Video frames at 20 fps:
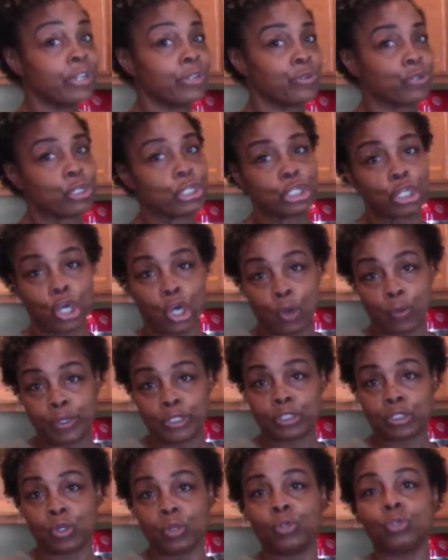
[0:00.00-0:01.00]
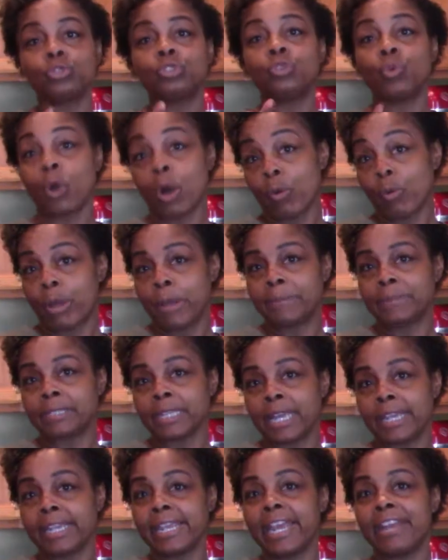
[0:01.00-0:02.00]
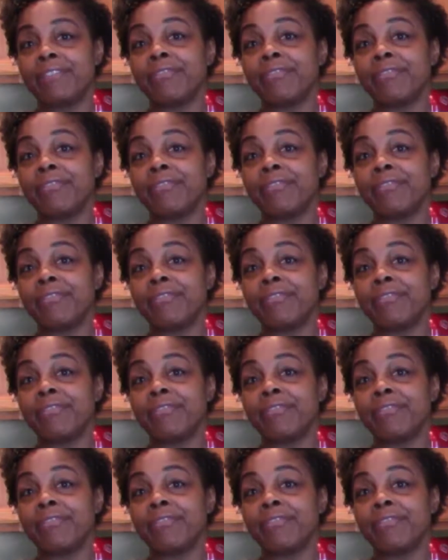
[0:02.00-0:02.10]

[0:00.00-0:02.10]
you can always go to our website at